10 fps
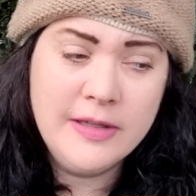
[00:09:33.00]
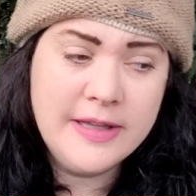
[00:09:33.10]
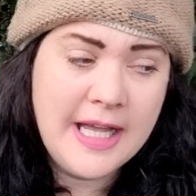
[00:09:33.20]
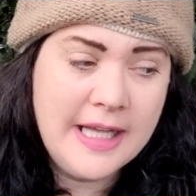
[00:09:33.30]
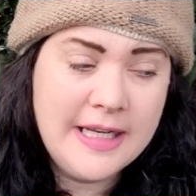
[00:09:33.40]

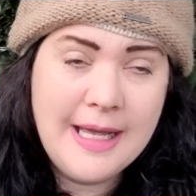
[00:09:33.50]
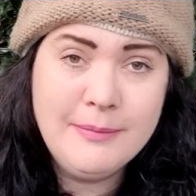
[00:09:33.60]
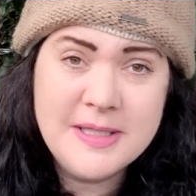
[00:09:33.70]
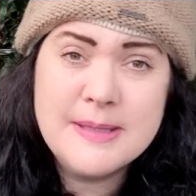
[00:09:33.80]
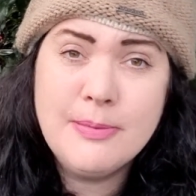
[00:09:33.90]
that
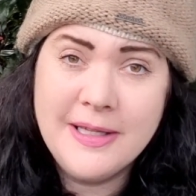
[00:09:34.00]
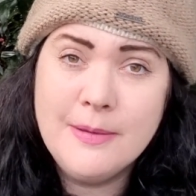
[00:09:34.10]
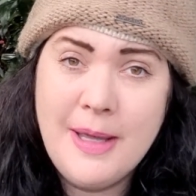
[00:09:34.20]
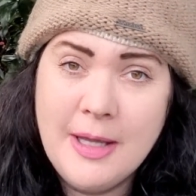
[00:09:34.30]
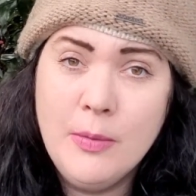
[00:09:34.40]
you spread
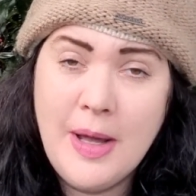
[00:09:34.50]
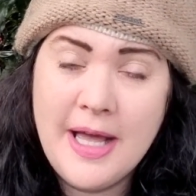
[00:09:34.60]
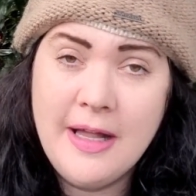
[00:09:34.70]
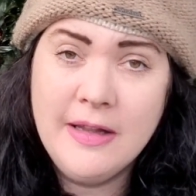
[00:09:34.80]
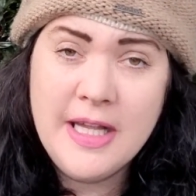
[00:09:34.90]
them out
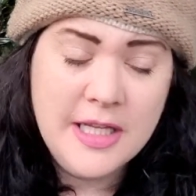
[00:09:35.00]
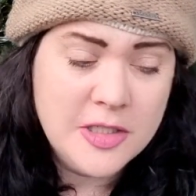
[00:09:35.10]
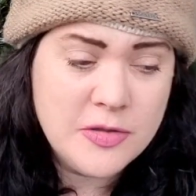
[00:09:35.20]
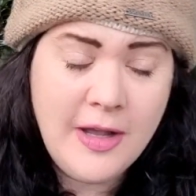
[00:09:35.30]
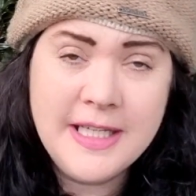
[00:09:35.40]
well,
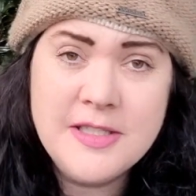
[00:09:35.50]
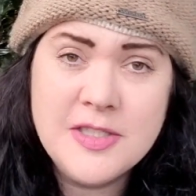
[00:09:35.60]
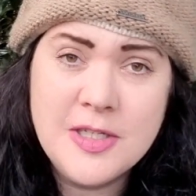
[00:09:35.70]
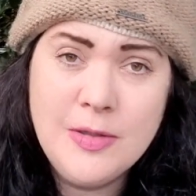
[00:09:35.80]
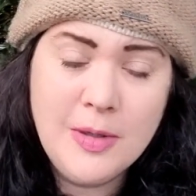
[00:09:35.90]
trying
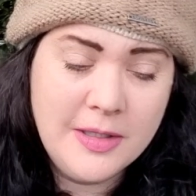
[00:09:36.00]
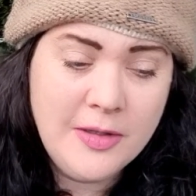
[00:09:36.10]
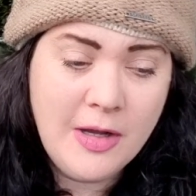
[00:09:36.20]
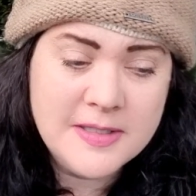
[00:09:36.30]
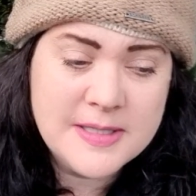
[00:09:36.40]
to
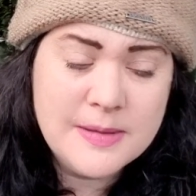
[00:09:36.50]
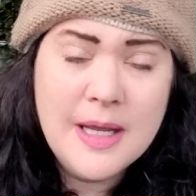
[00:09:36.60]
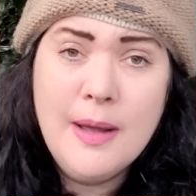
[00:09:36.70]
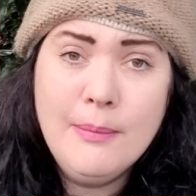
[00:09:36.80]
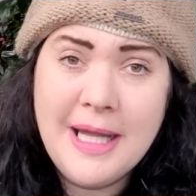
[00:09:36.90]
not
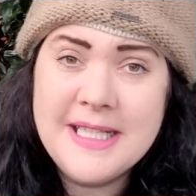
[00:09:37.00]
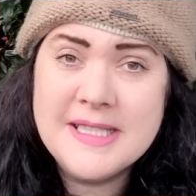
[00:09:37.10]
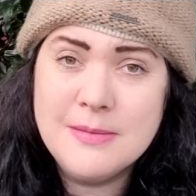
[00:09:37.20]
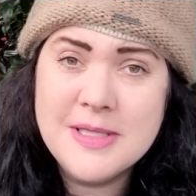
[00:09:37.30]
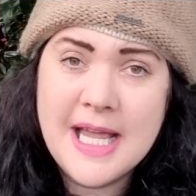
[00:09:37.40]
place
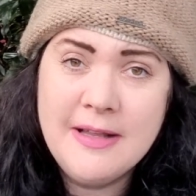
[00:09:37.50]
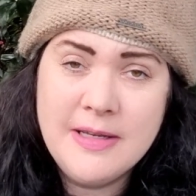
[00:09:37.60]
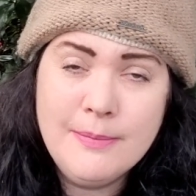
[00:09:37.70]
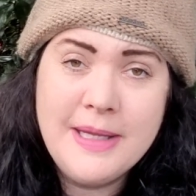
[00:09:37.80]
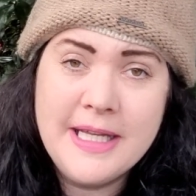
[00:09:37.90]
them down
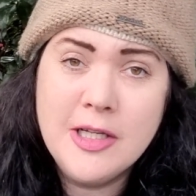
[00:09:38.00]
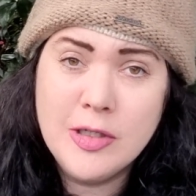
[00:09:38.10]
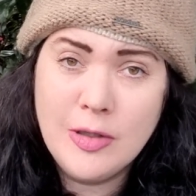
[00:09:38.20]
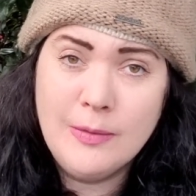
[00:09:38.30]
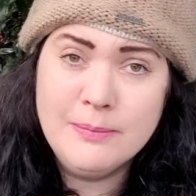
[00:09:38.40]
in big
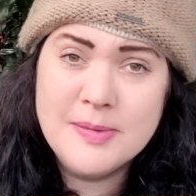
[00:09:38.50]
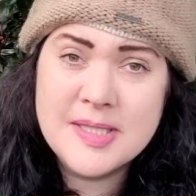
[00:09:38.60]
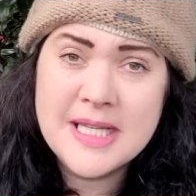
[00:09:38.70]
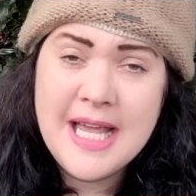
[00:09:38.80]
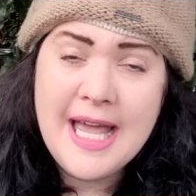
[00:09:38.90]

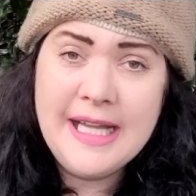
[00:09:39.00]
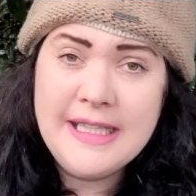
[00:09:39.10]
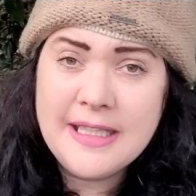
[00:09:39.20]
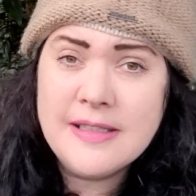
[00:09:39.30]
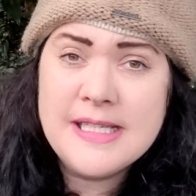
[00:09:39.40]
clumps. A
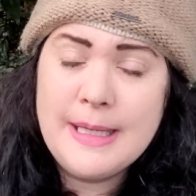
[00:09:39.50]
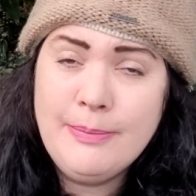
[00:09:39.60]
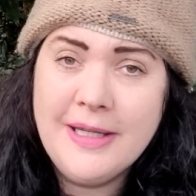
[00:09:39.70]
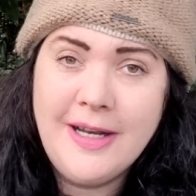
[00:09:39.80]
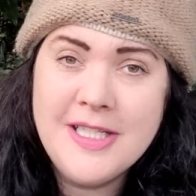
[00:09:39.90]
little tip
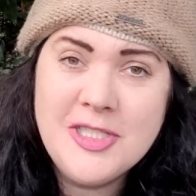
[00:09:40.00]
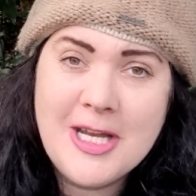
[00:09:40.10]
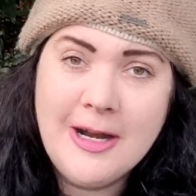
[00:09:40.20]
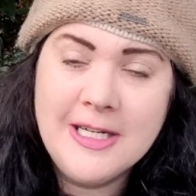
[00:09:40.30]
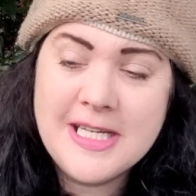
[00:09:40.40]
that I
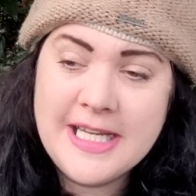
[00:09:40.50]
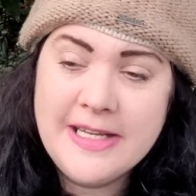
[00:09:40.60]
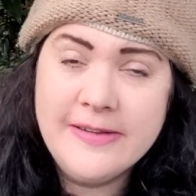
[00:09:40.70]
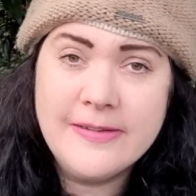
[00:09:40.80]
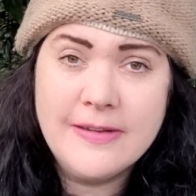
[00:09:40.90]
shared
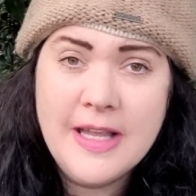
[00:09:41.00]
is